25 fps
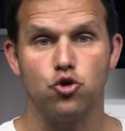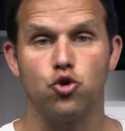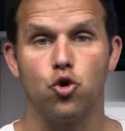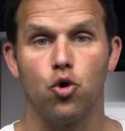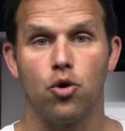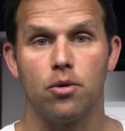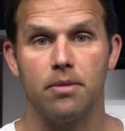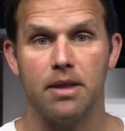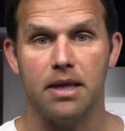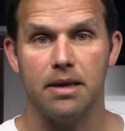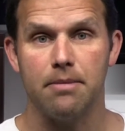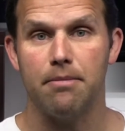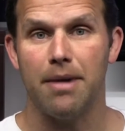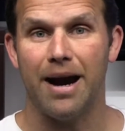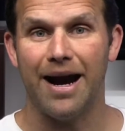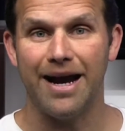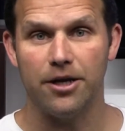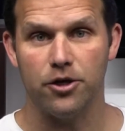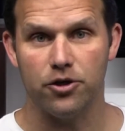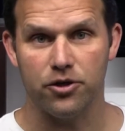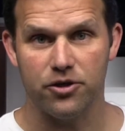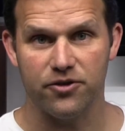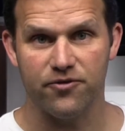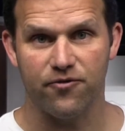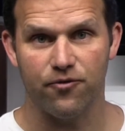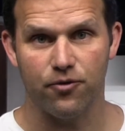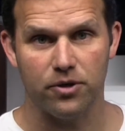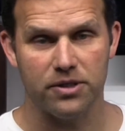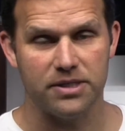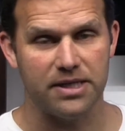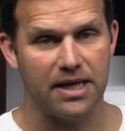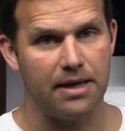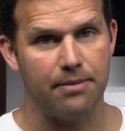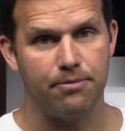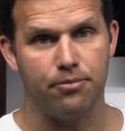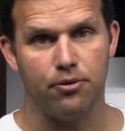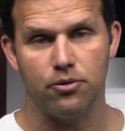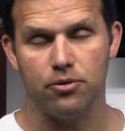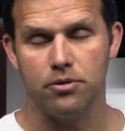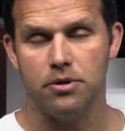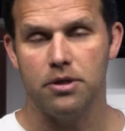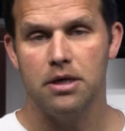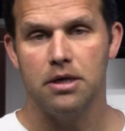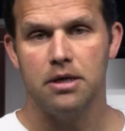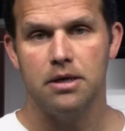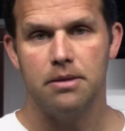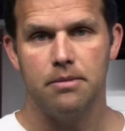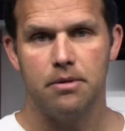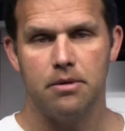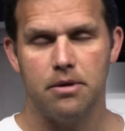Normally, minors, for example,
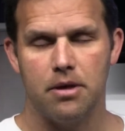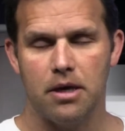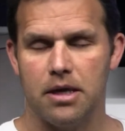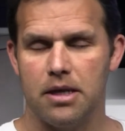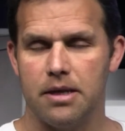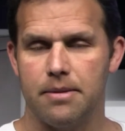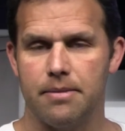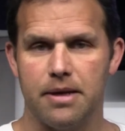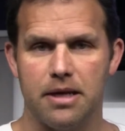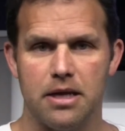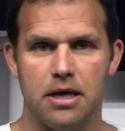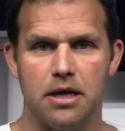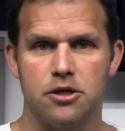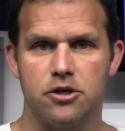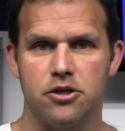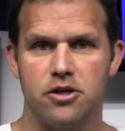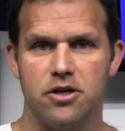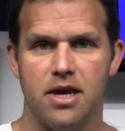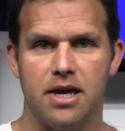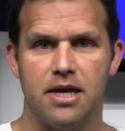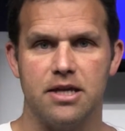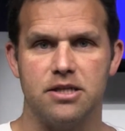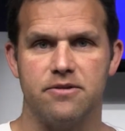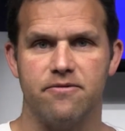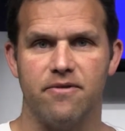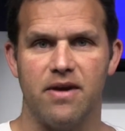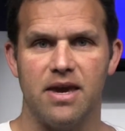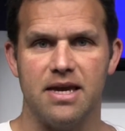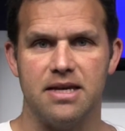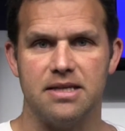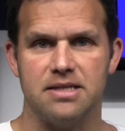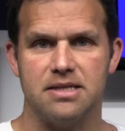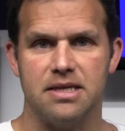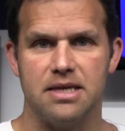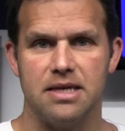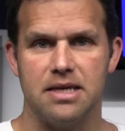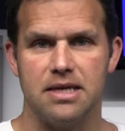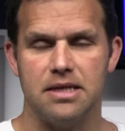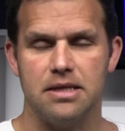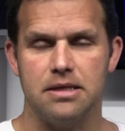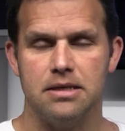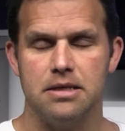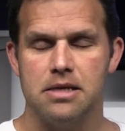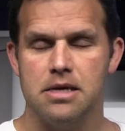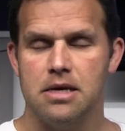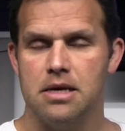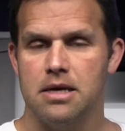anybody under the age of 18,